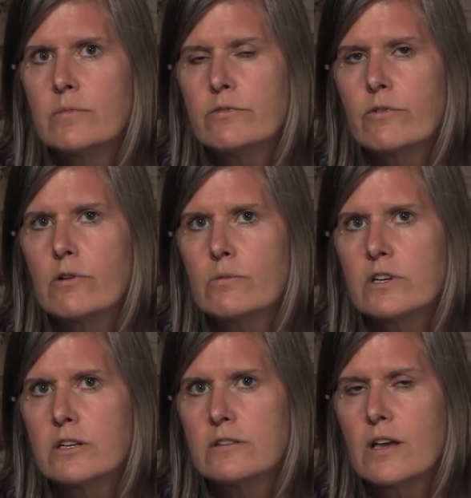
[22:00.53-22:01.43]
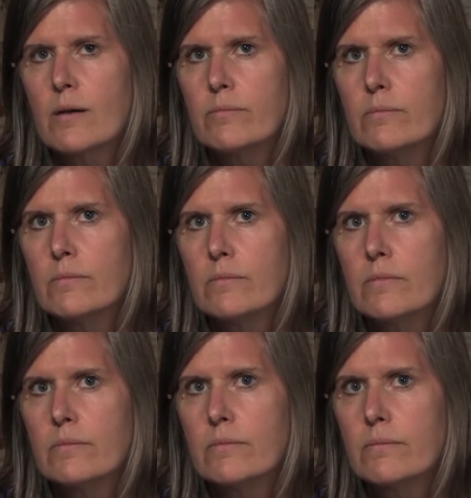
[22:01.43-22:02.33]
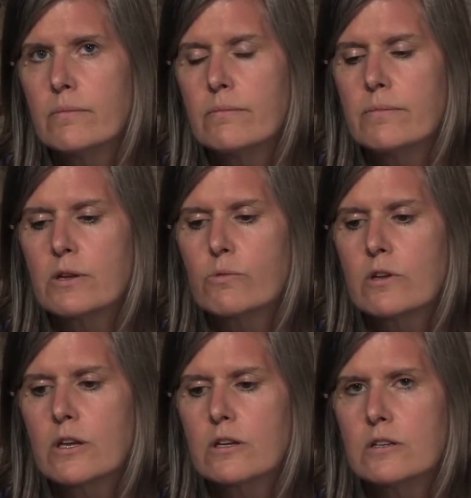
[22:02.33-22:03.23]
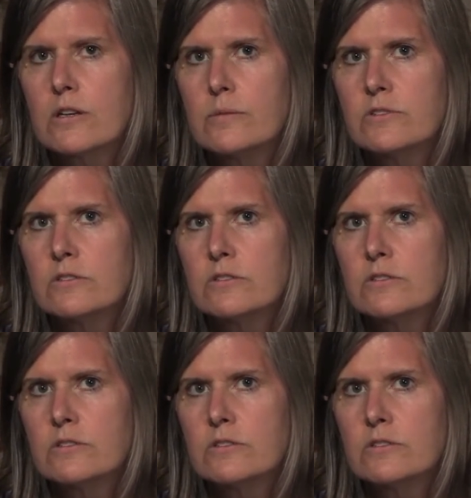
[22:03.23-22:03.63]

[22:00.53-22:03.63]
before we hit that it, it could come